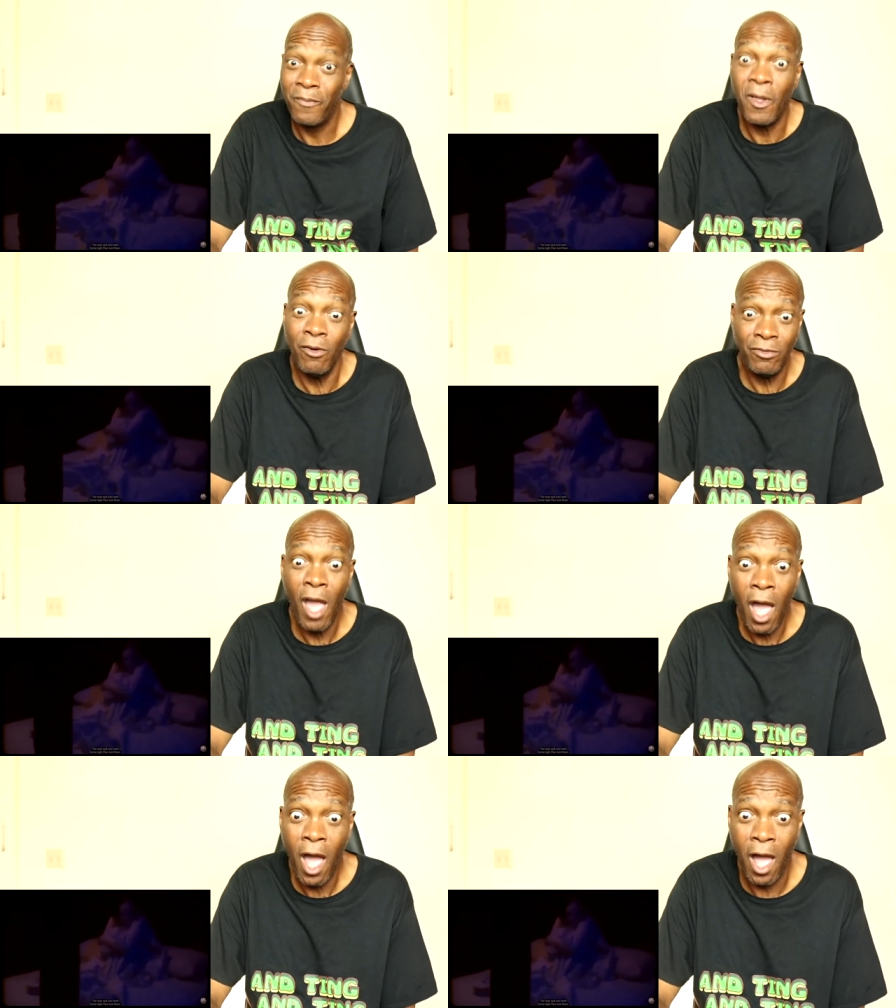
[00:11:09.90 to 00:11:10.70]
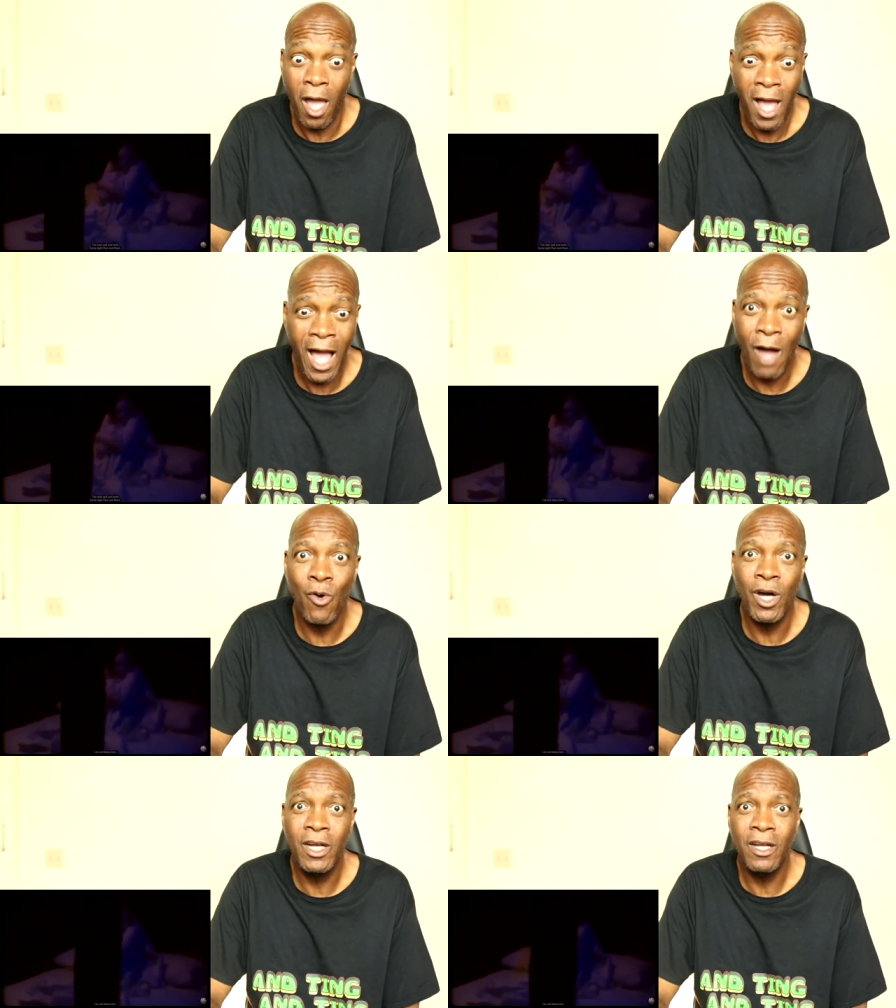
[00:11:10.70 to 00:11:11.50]
then and Oh yeah, I
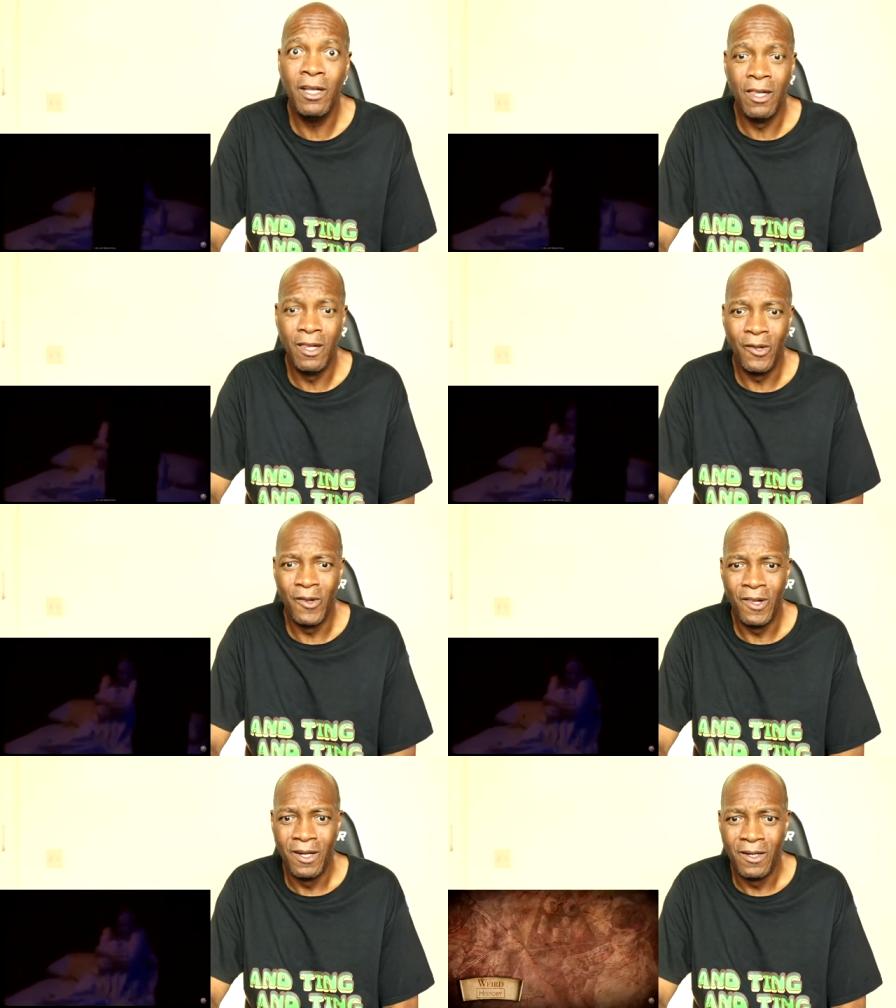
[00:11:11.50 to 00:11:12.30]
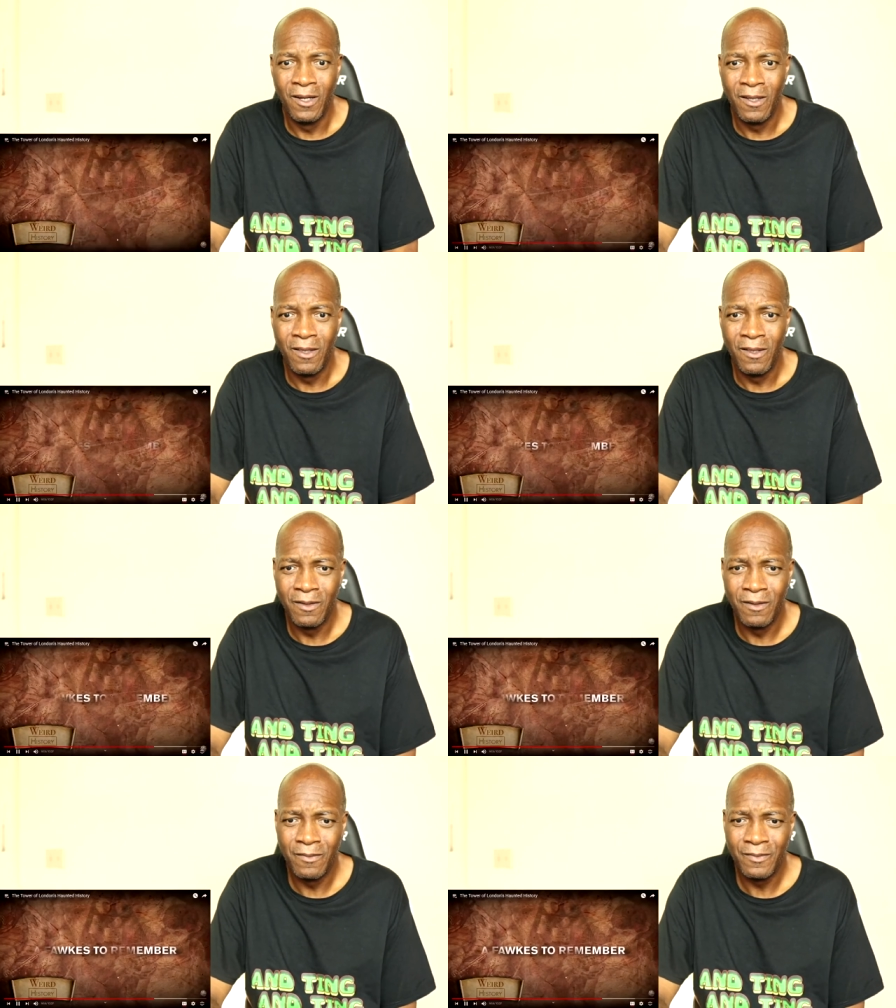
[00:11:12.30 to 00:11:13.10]
would. Not blame
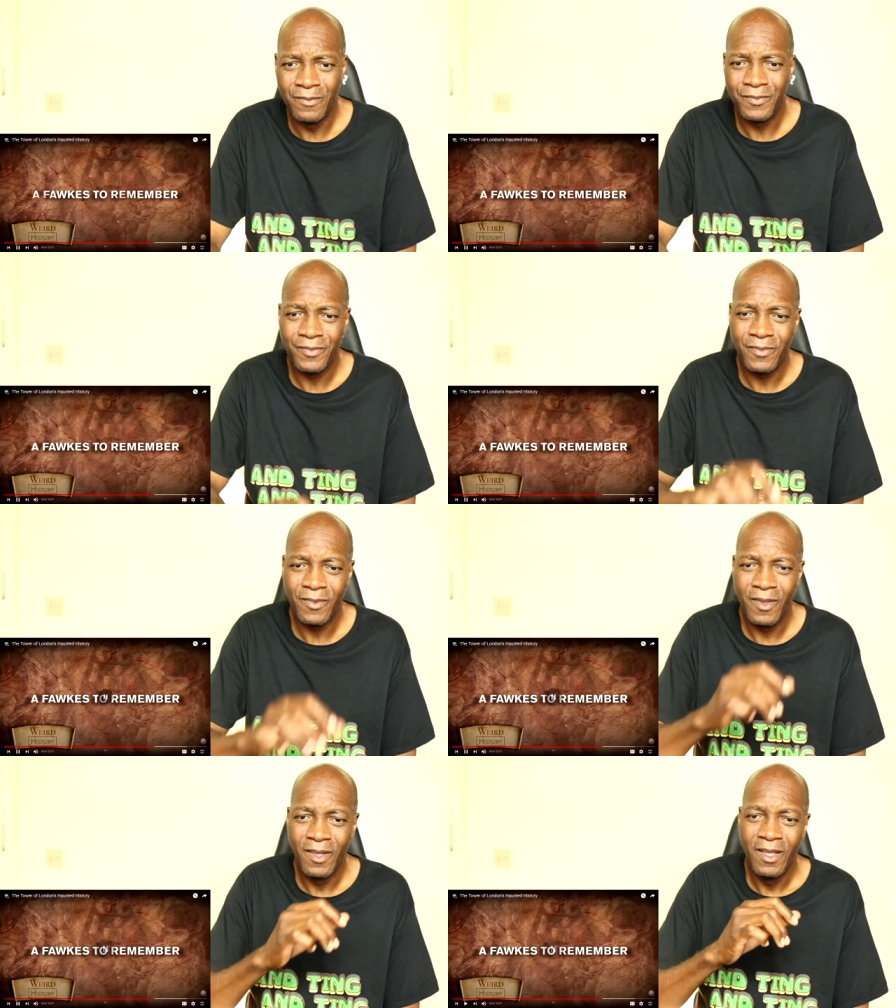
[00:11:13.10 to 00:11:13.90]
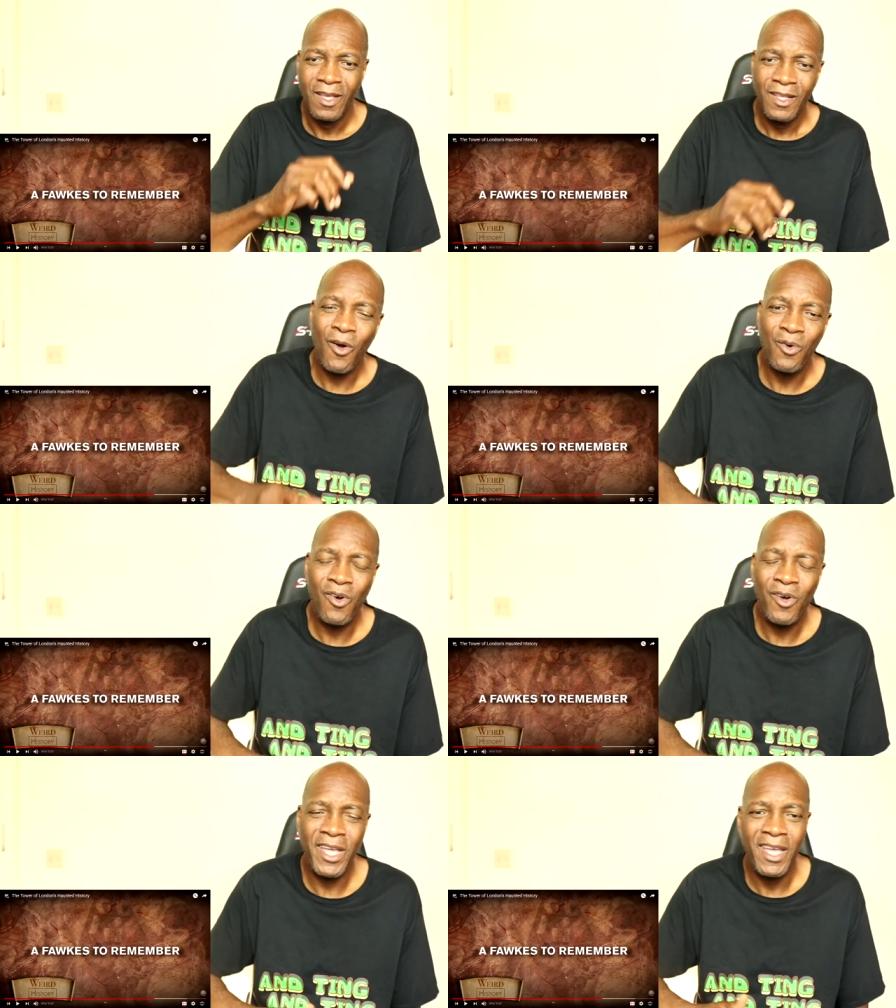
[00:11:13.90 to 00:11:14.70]
him.
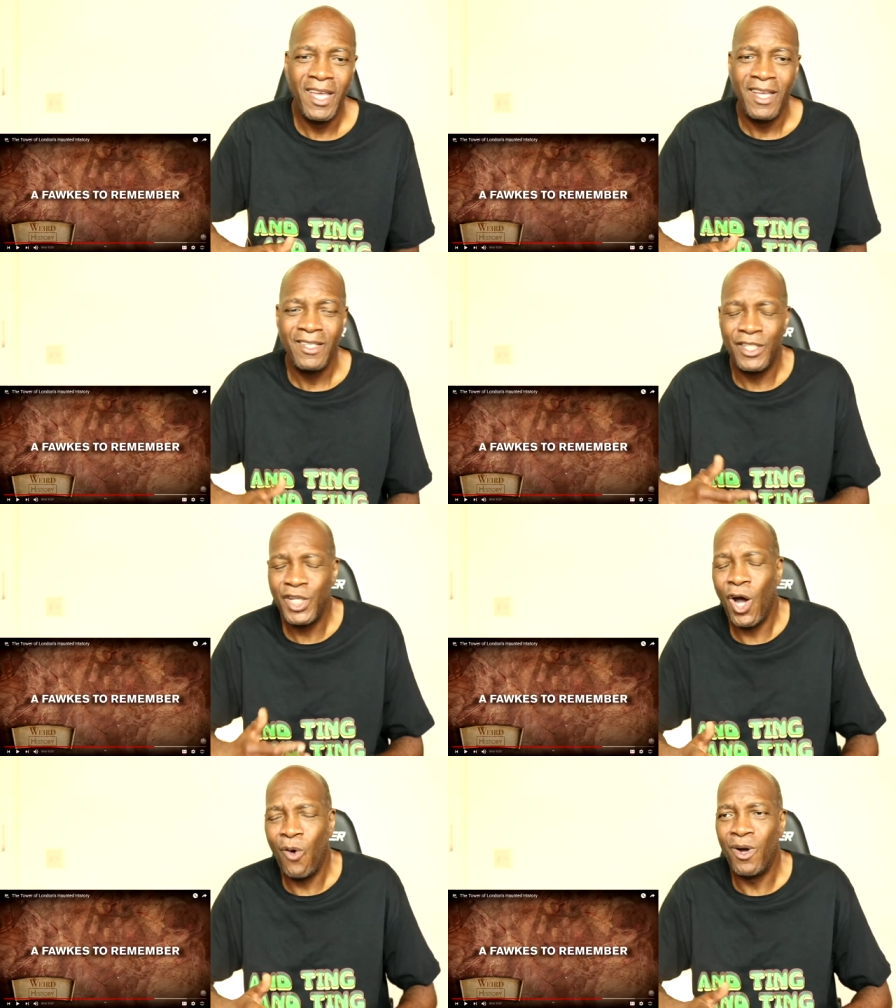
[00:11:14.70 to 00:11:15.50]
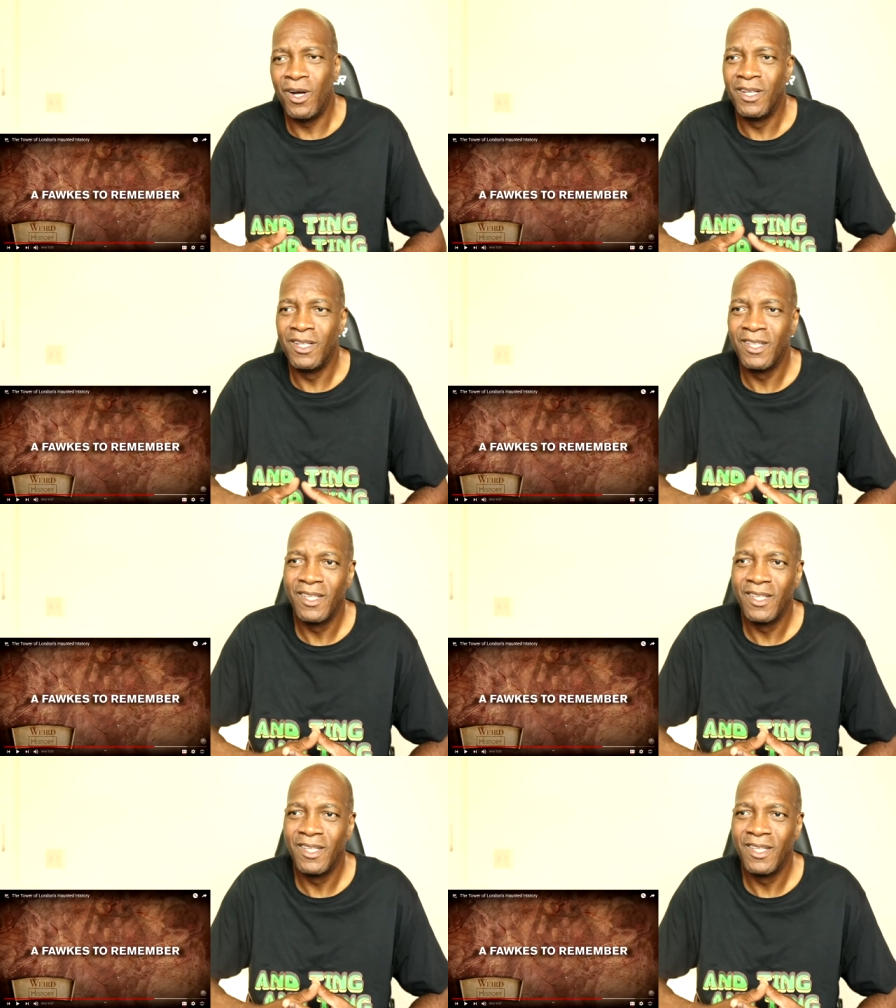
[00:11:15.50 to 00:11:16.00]
No, okay, the tower.